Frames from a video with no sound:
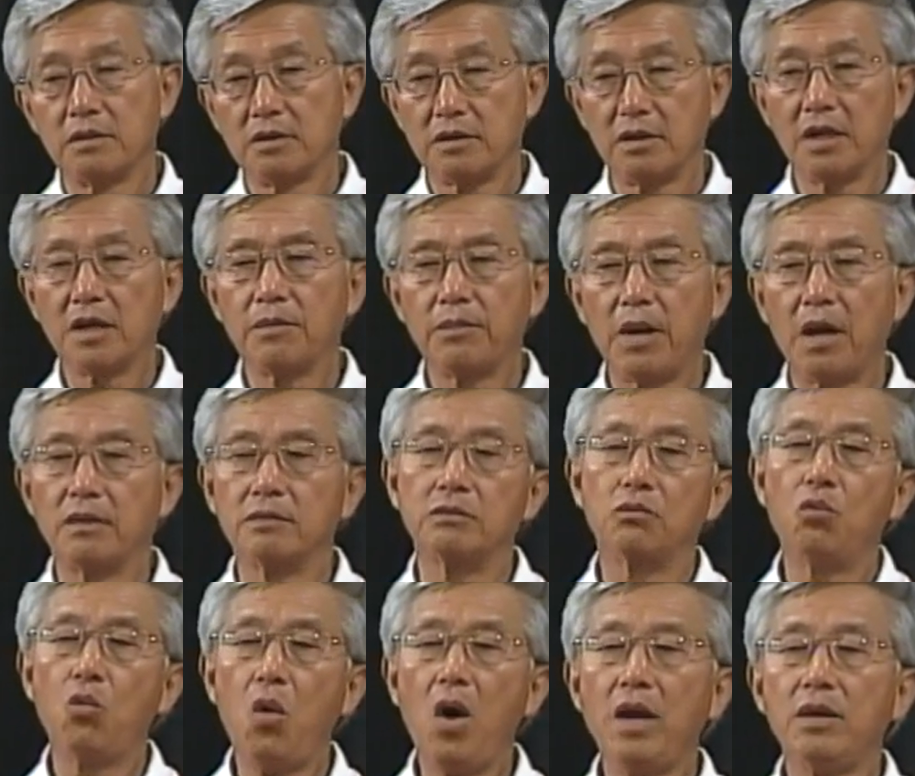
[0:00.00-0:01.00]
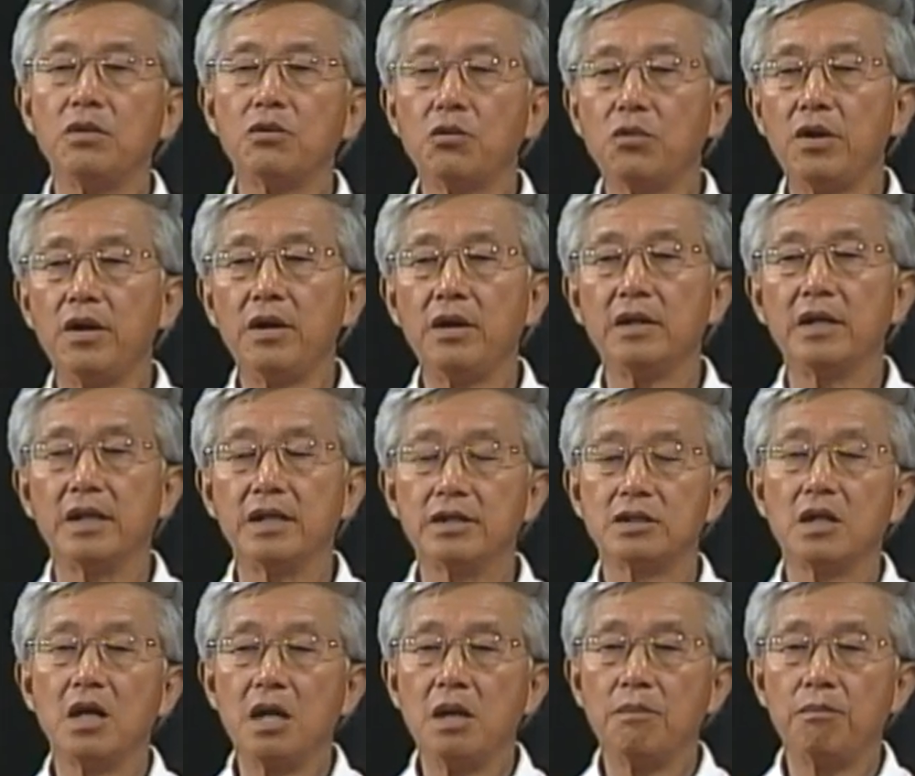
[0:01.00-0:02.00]
think about what word
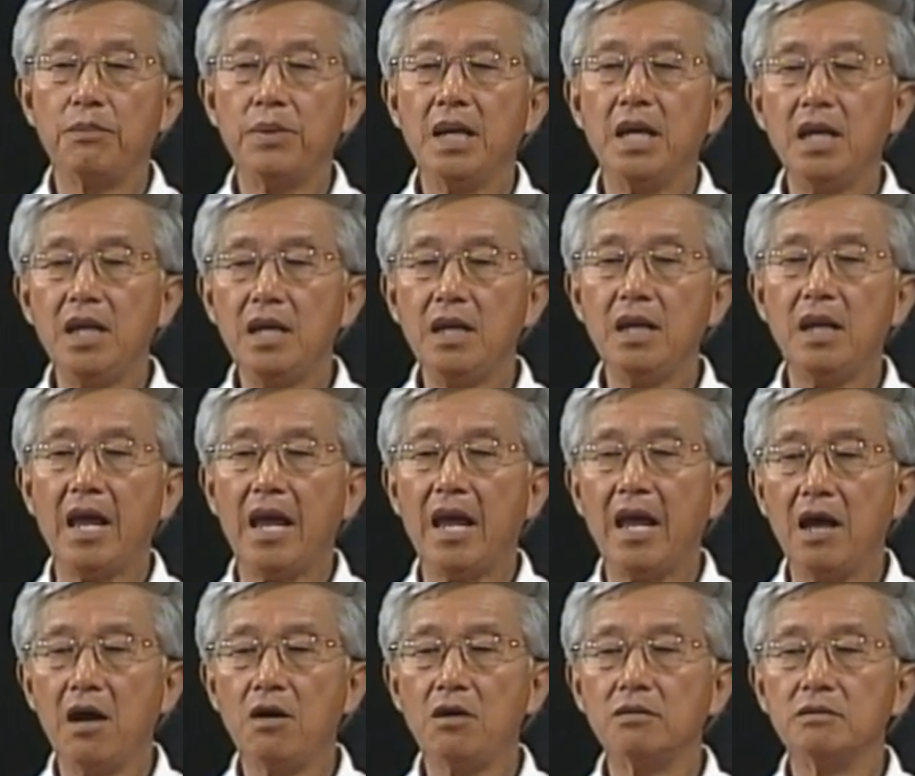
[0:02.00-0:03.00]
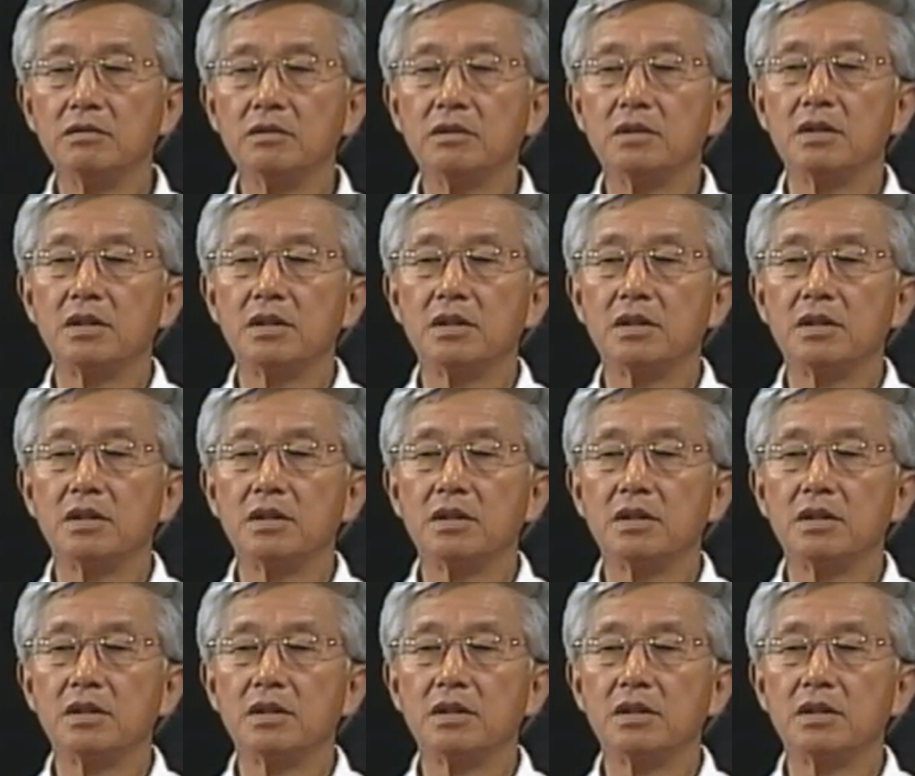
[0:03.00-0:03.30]
is P, L,